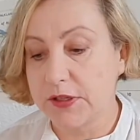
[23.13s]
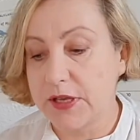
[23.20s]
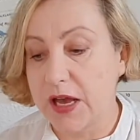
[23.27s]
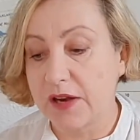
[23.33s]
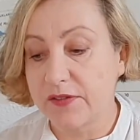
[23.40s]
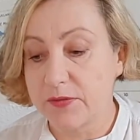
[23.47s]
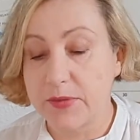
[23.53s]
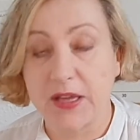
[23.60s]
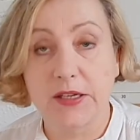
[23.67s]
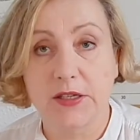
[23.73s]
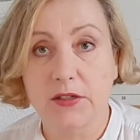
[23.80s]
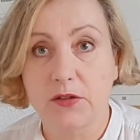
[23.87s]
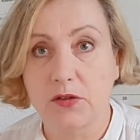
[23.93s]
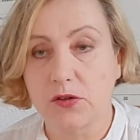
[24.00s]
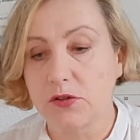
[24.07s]

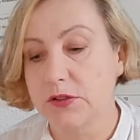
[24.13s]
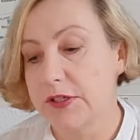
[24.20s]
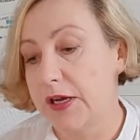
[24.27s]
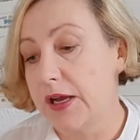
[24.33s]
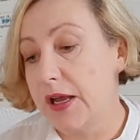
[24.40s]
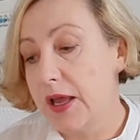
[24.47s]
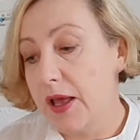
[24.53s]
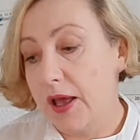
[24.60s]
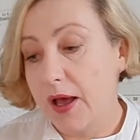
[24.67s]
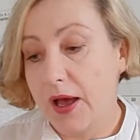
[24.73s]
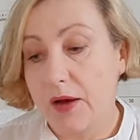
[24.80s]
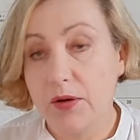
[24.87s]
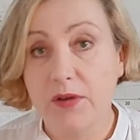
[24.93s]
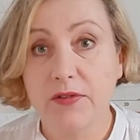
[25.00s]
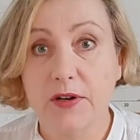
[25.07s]
alphabetical order.
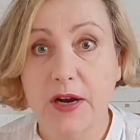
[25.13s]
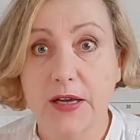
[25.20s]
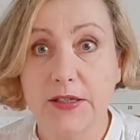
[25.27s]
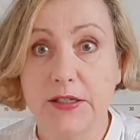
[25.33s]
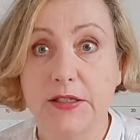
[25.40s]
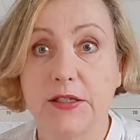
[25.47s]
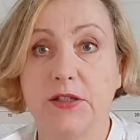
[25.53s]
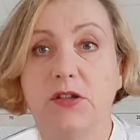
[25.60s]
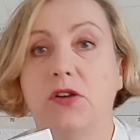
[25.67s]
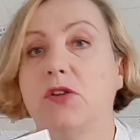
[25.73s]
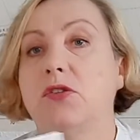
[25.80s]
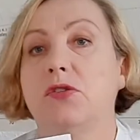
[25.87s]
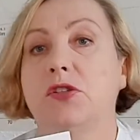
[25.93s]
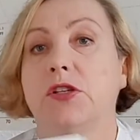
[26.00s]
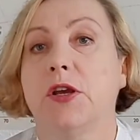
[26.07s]
However, I did
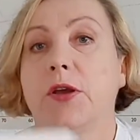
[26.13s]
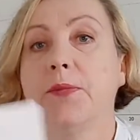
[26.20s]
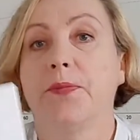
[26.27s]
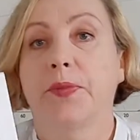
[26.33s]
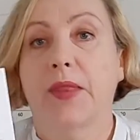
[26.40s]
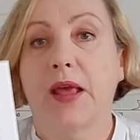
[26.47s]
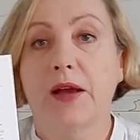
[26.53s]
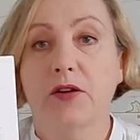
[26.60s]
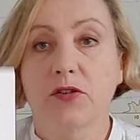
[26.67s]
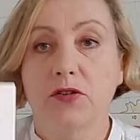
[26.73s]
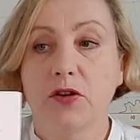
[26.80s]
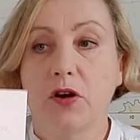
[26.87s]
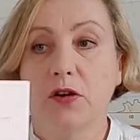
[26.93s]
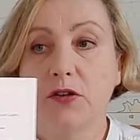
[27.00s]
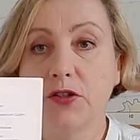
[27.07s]
include a
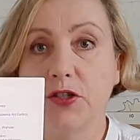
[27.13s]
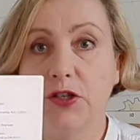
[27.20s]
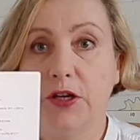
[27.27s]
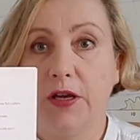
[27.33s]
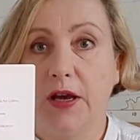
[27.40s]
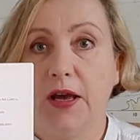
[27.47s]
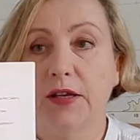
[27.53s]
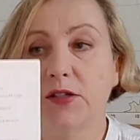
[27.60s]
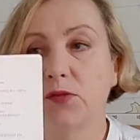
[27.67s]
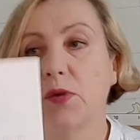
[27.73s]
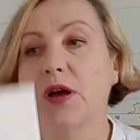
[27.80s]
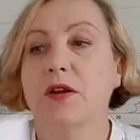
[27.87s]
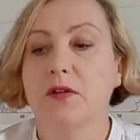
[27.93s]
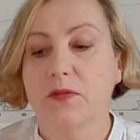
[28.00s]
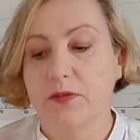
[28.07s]
chronology as
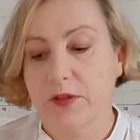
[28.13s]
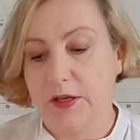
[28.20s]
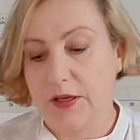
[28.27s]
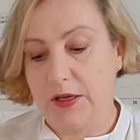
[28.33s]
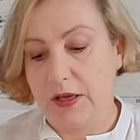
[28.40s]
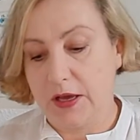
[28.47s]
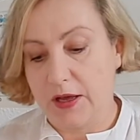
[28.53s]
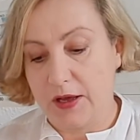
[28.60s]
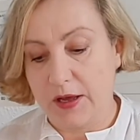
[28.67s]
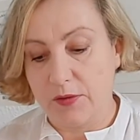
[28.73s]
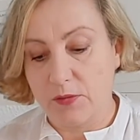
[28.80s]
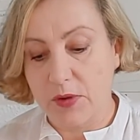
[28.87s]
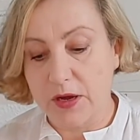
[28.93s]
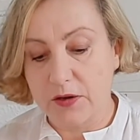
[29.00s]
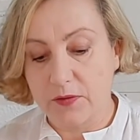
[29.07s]
one of
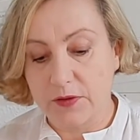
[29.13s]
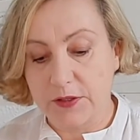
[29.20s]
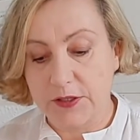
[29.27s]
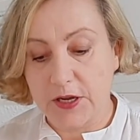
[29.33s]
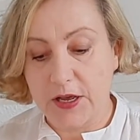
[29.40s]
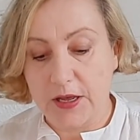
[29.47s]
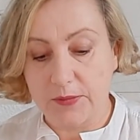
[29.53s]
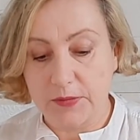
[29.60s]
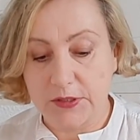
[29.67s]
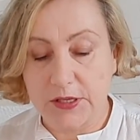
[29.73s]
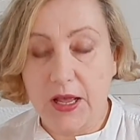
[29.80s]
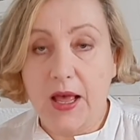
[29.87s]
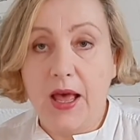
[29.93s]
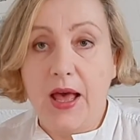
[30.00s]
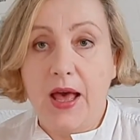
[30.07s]
the terms,
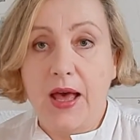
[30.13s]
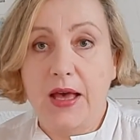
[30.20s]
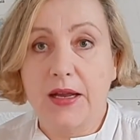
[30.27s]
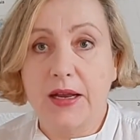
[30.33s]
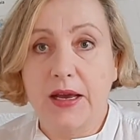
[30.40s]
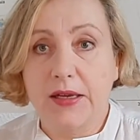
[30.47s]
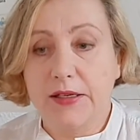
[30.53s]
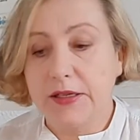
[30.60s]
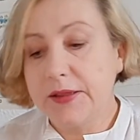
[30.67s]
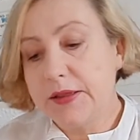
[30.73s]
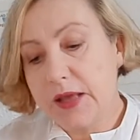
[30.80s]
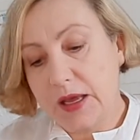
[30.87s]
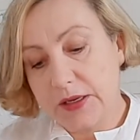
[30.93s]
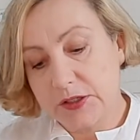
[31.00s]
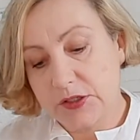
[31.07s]
and I did
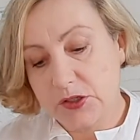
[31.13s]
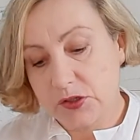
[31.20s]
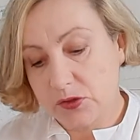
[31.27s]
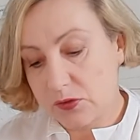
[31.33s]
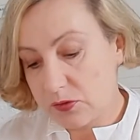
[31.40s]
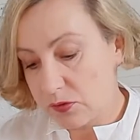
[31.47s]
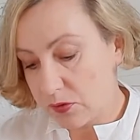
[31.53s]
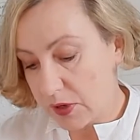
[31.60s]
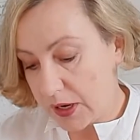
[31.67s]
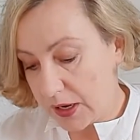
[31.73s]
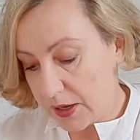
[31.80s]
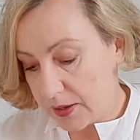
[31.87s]
that to